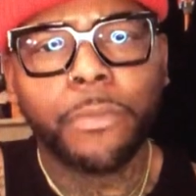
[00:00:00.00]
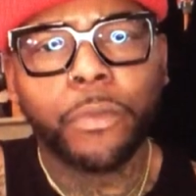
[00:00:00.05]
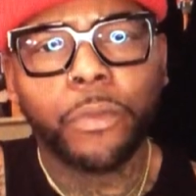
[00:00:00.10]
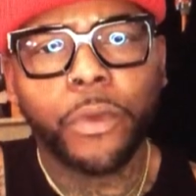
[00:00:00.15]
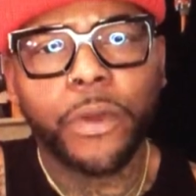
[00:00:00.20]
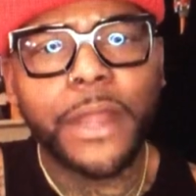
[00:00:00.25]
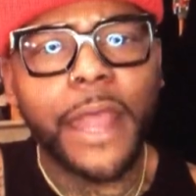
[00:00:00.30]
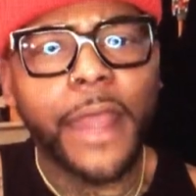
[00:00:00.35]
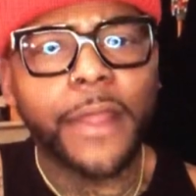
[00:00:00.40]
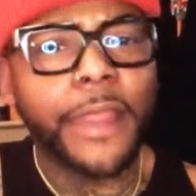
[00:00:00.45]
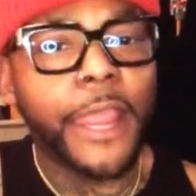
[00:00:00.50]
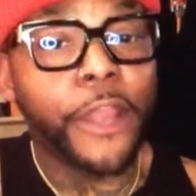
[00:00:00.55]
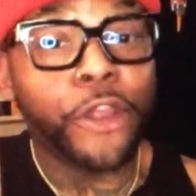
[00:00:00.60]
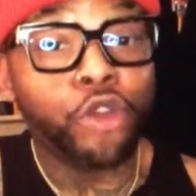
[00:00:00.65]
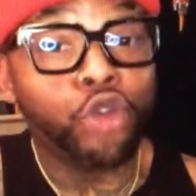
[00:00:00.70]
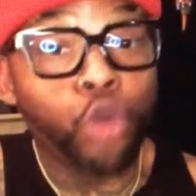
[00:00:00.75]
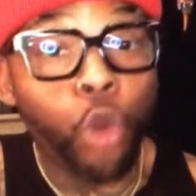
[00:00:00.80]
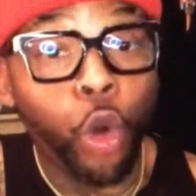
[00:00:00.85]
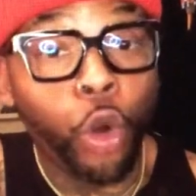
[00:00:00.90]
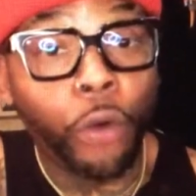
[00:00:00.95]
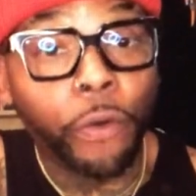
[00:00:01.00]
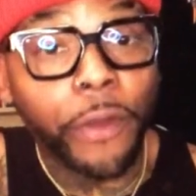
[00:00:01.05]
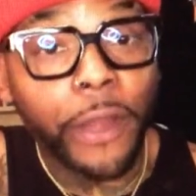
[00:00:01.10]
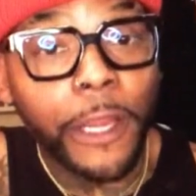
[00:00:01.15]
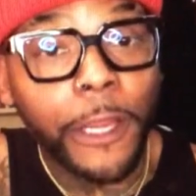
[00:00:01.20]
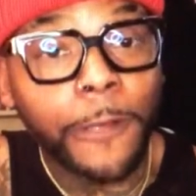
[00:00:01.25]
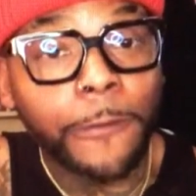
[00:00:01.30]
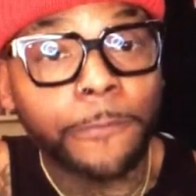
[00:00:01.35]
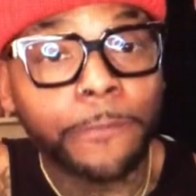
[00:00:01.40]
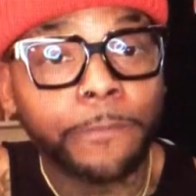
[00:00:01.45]
We're not
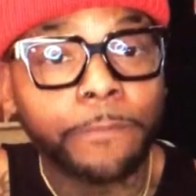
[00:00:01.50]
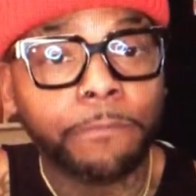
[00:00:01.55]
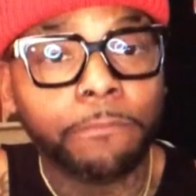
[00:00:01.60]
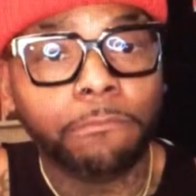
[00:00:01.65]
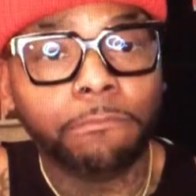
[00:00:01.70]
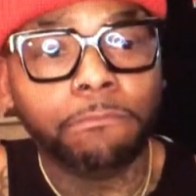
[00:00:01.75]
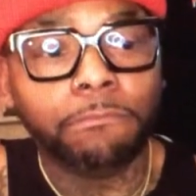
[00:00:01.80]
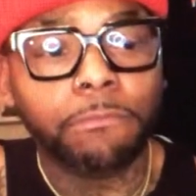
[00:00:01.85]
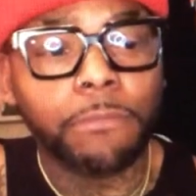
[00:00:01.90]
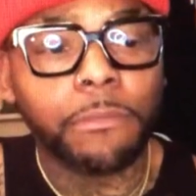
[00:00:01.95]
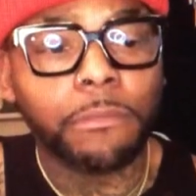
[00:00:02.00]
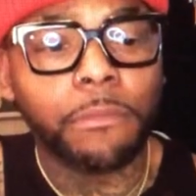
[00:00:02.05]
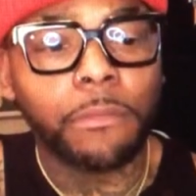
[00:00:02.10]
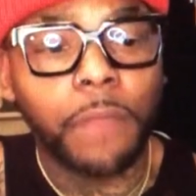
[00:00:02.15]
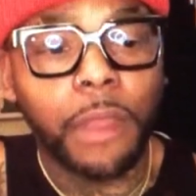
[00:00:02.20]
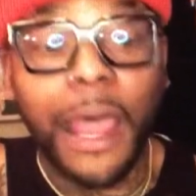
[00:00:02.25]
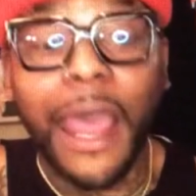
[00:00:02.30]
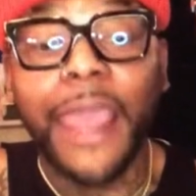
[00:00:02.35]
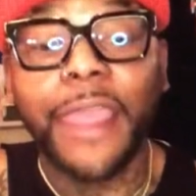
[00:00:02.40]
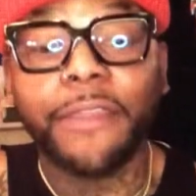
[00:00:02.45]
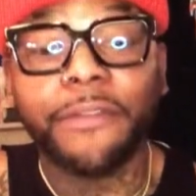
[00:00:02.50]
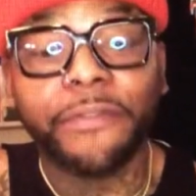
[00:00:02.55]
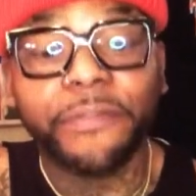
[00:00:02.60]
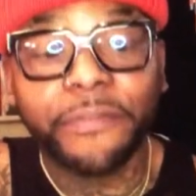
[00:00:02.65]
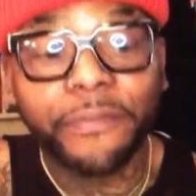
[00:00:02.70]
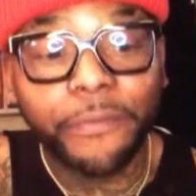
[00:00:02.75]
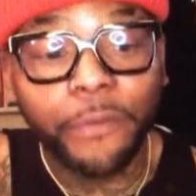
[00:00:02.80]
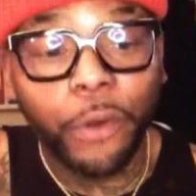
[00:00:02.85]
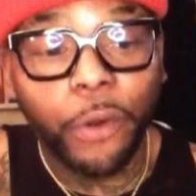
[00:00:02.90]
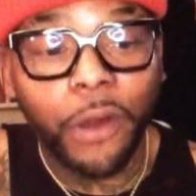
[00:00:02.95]
ignoring
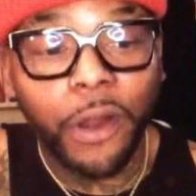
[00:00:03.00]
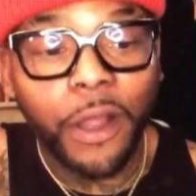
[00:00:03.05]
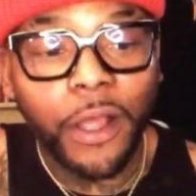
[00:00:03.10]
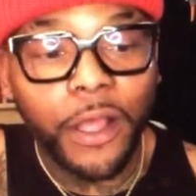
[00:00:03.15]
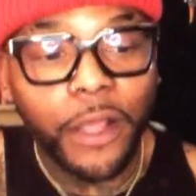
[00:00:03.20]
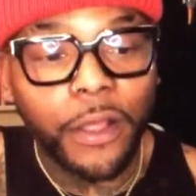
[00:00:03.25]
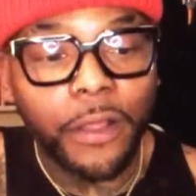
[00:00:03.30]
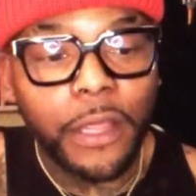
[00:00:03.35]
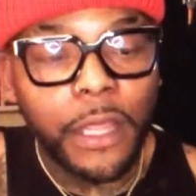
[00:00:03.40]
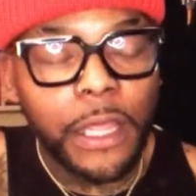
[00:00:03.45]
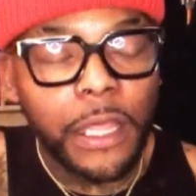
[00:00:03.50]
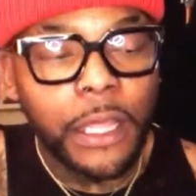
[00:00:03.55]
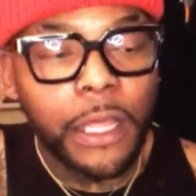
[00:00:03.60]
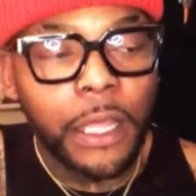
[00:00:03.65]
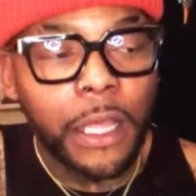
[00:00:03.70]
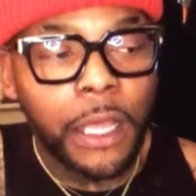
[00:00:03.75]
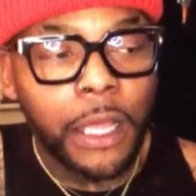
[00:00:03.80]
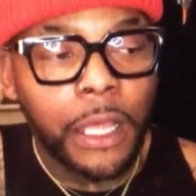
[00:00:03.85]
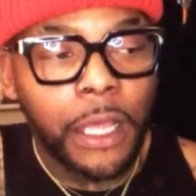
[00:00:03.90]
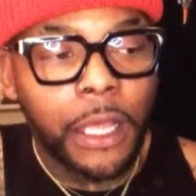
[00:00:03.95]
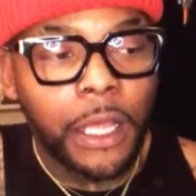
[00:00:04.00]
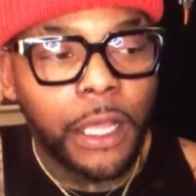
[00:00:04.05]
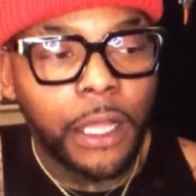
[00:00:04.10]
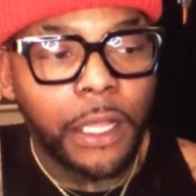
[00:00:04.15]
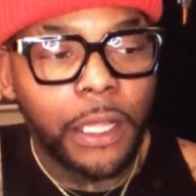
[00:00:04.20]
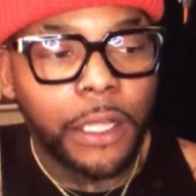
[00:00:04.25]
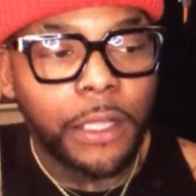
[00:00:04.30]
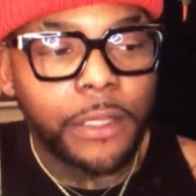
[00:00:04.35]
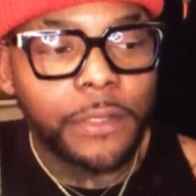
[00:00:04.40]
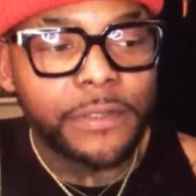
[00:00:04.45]
life or
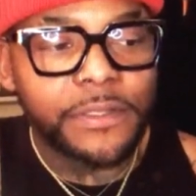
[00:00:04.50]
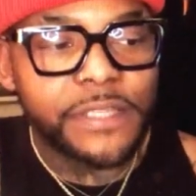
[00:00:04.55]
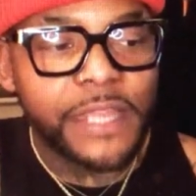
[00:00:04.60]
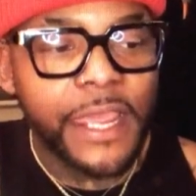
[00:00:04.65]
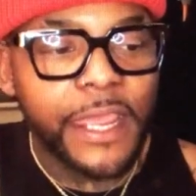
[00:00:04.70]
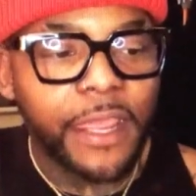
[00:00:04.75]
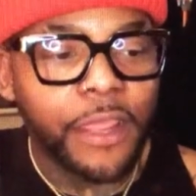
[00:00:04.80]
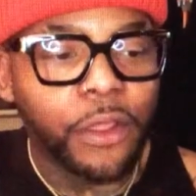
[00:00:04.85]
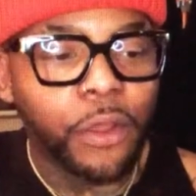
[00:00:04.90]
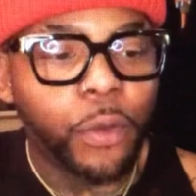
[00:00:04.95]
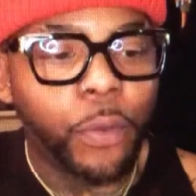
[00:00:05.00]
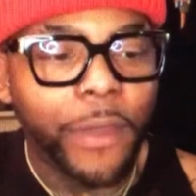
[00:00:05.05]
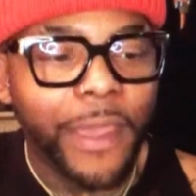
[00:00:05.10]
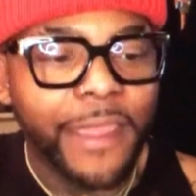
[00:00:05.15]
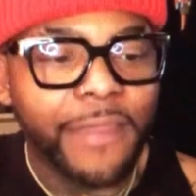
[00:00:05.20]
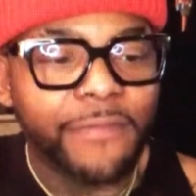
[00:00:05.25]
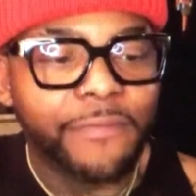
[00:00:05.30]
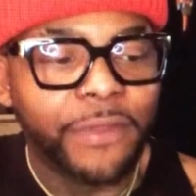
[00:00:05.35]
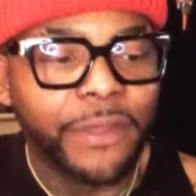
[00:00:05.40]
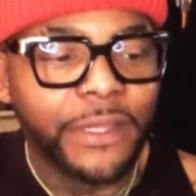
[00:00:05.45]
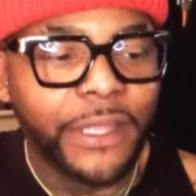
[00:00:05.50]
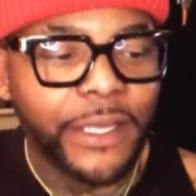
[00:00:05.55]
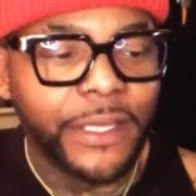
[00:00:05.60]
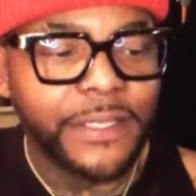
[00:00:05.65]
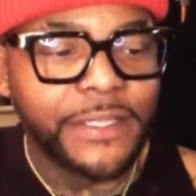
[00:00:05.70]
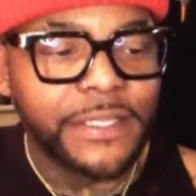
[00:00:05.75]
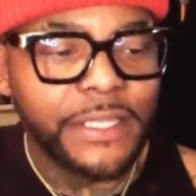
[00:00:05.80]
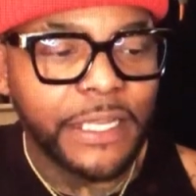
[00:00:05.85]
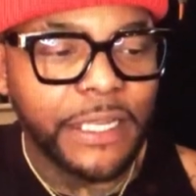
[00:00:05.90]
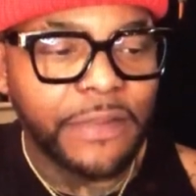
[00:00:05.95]
taking away
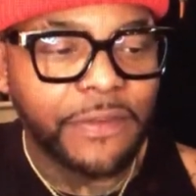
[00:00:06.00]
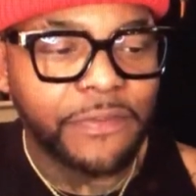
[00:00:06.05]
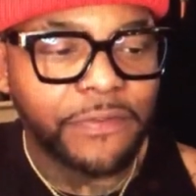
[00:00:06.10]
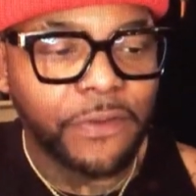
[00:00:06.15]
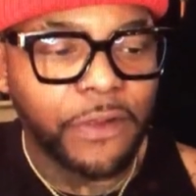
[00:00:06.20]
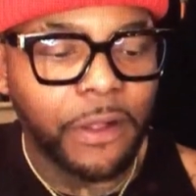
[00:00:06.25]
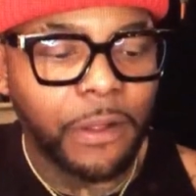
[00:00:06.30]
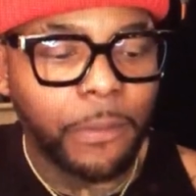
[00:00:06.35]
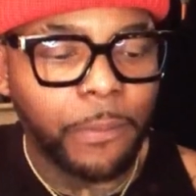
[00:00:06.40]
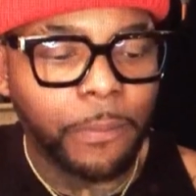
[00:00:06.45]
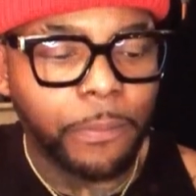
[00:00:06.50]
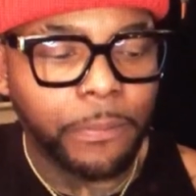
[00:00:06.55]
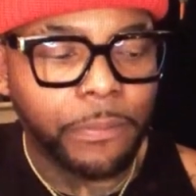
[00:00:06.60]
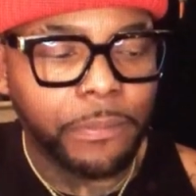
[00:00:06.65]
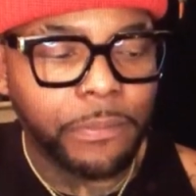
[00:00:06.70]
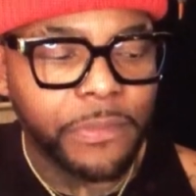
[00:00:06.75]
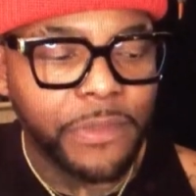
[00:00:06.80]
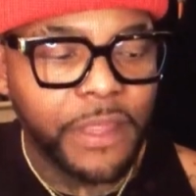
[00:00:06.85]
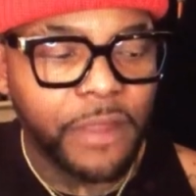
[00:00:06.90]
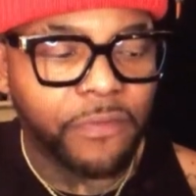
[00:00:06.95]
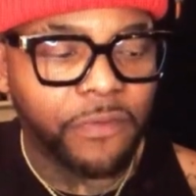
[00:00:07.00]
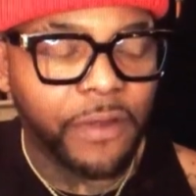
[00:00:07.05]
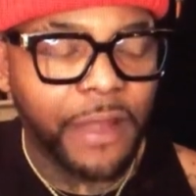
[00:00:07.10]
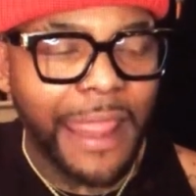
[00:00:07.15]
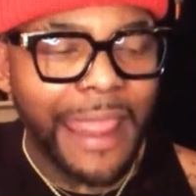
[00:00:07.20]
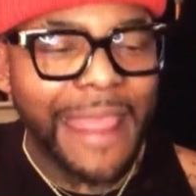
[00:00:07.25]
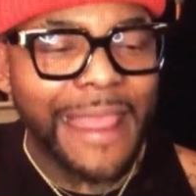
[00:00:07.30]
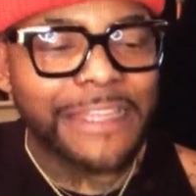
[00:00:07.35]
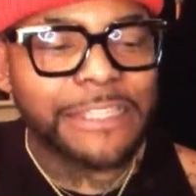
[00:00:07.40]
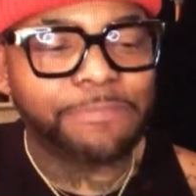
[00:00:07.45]
validity from
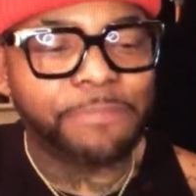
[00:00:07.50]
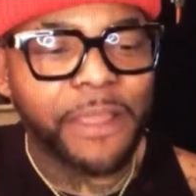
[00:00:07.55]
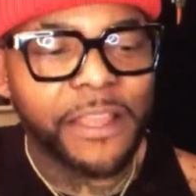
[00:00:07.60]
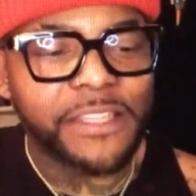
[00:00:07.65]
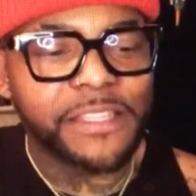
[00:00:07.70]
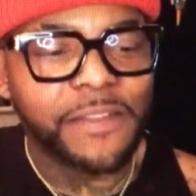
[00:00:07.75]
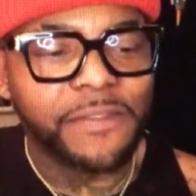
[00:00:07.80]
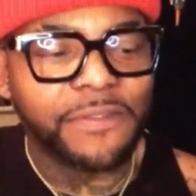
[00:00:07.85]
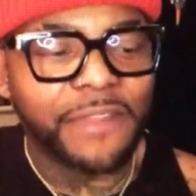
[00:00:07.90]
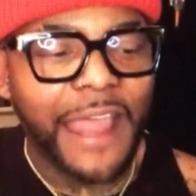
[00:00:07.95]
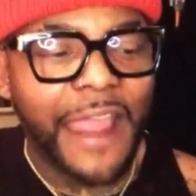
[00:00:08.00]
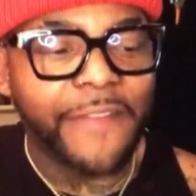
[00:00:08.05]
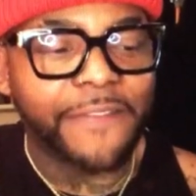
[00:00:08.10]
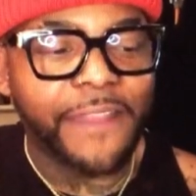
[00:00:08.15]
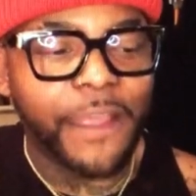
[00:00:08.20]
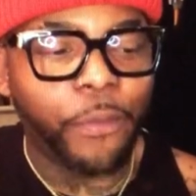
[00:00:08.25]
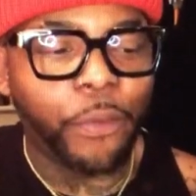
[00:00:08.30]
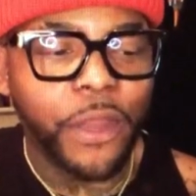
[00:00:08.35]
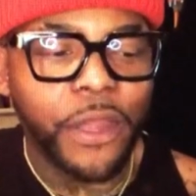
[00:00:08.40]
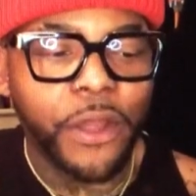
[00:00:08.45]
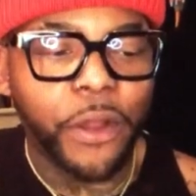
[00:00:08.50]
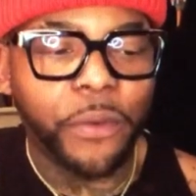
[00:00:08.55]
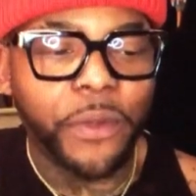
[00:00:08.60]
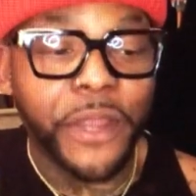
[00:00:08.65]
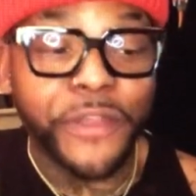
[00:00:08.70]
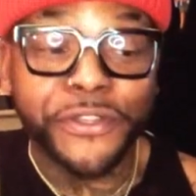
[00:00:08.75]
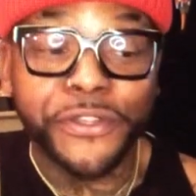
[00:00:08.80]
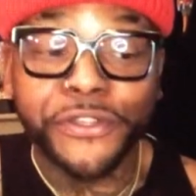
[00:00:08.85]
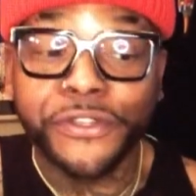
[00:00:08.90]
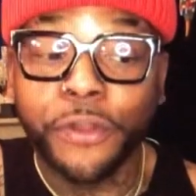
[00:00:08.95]
different aspects of life that we don't
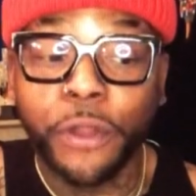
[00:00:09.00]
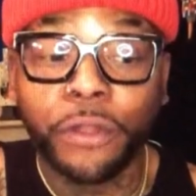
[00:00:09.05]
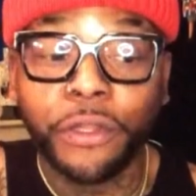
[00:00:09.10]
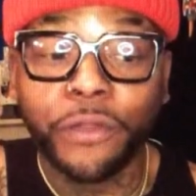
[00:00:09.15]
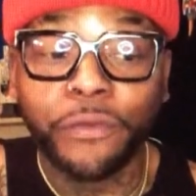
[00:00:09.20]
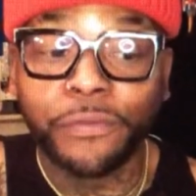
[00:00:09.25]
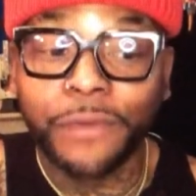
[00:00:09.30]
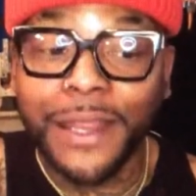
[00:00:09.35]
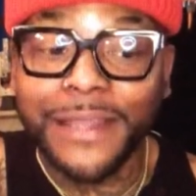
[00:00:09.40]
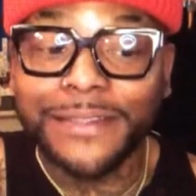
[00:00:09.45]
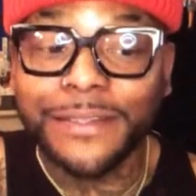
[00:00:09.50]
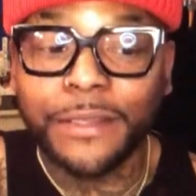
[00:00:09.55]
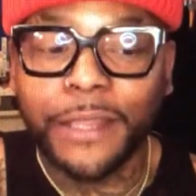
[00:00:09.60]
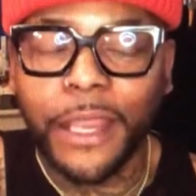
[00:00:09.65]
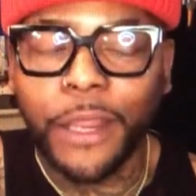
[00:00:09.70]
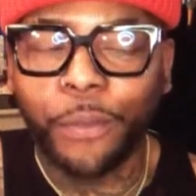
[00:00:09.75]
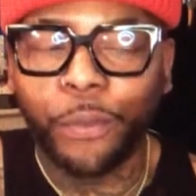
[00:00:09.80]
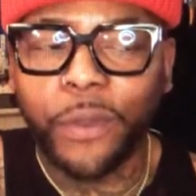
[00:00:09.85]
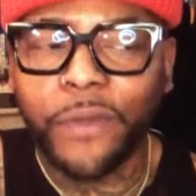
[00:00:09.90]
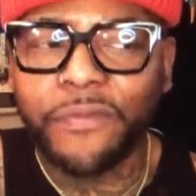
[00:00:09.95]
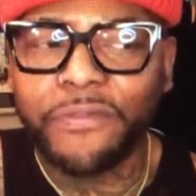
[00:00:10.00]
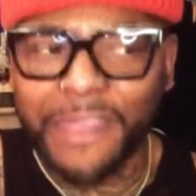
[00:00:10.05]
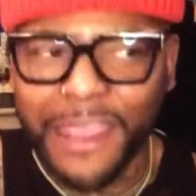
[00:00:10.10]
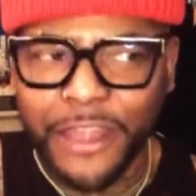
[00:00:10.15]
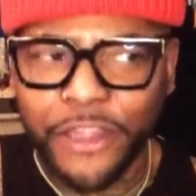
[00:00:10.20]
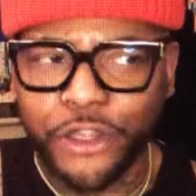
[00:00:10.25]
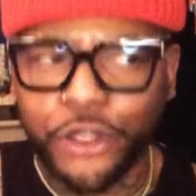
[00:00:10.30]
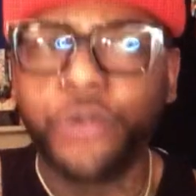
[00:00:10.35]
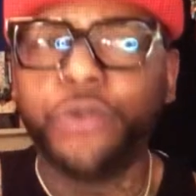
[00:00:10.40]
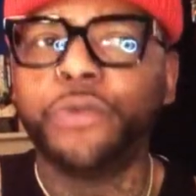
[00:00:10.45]
necessarily resonate with.
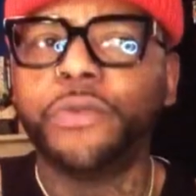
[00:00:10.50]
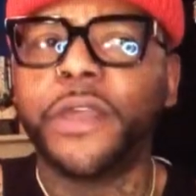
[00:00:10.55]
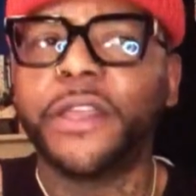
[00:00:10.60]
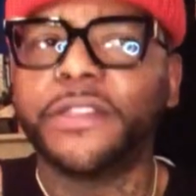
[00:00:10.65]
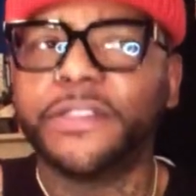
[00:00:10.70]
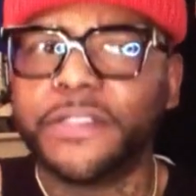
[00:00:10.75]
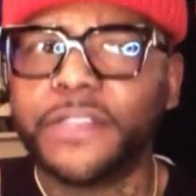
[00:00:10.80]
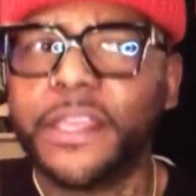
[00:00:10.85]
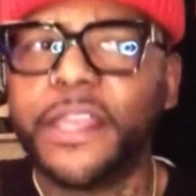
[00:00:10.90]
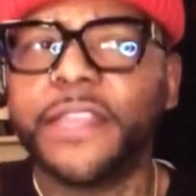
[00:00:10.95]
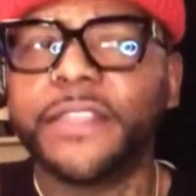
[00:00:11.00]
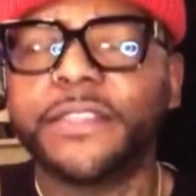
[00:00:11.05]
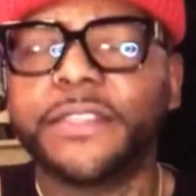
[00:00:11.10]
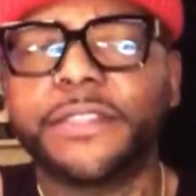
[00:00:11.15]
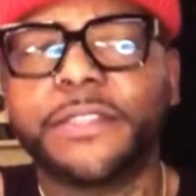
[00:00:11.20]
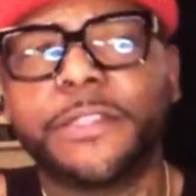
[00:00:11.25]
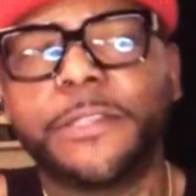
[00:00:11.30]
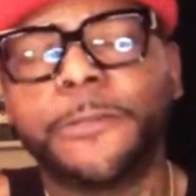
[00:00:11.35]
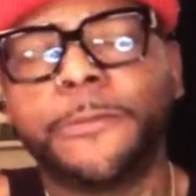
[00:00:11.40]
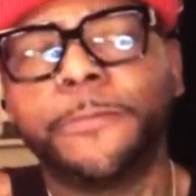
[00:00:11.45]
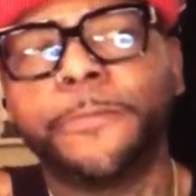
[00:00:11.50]
They do exist.